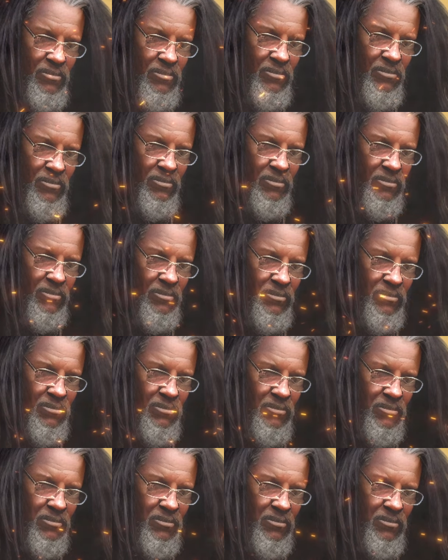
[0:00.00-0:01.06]
give all
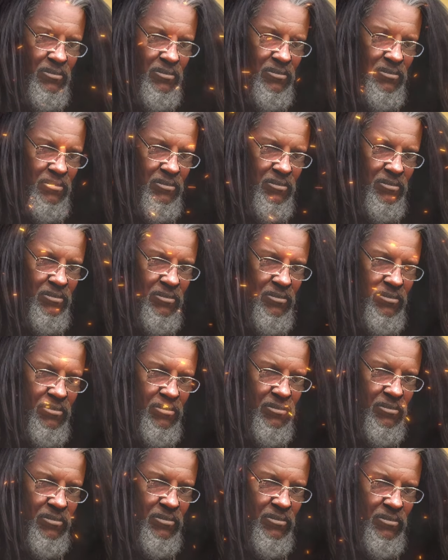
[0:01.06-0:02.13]
the information to
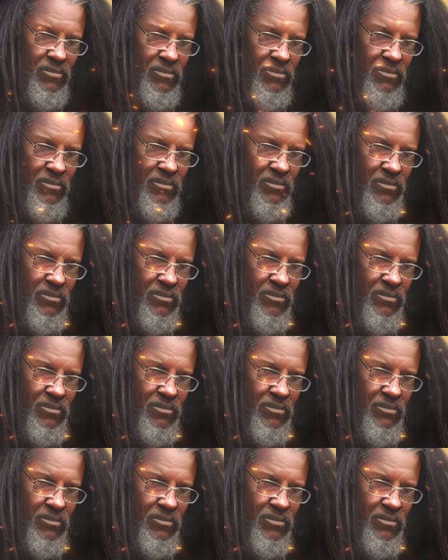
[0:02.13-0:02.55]
Lucille